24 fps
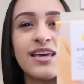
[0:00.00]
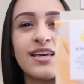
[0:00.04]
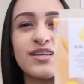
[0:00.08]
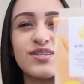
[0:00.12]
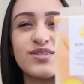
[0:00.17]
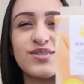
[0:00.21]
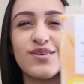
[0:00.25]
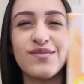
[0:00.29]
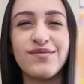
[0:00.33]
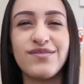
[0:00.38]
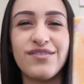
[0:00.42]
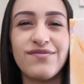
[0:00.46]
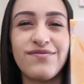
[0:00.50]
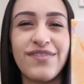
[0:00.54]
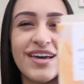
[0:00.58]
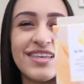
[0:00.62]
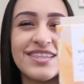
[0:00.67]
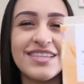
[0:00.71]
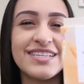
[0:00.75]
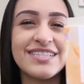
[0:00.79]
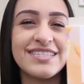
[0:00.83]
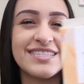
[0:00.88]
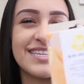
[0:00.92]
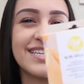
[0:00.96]
So if you find
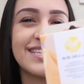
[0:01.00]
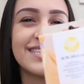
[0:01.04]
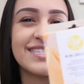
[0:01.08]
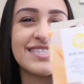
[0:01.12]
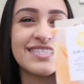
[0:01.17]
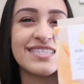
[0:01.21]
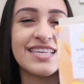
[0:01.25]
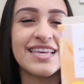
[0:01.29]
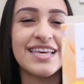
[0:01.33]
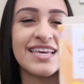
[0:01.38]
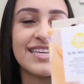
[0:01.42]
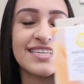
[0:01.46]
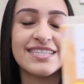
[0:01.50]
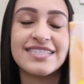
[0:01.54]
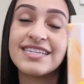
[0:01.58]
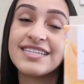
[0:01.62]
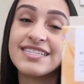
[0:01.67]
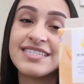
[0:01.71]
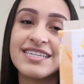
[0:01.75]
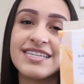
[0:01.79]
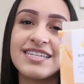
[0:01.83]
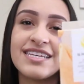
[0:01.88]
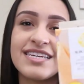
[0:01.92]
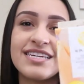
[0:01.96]
the
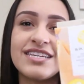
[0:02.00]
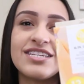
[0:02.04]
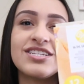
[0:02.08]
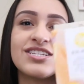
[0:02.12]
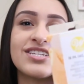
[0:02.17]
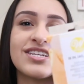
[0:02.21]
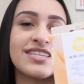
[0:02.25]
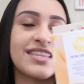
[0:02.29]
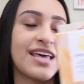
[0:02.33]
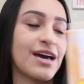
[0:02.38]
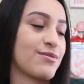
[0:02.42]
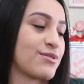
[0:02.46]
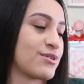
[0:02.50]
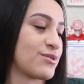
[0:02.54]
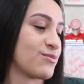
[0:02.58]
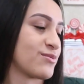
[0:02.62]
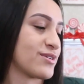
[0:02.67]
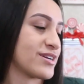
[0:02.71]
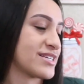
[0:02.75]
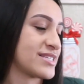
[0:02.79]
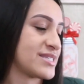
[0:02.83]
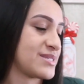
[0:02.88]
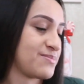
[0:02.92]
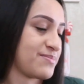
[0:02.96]
16-inch, that one
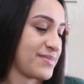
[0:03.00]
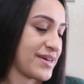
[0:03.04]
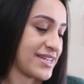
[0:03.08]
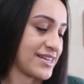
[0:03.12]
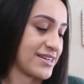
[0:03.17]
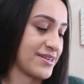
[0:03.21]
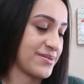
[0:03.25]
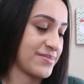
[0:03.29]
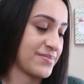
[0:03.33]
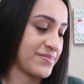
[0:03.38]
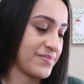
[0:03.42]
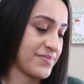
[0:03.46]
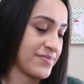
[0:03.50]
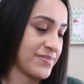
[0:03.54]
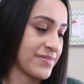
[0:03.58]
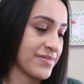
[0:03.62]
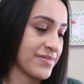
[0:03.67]
works better.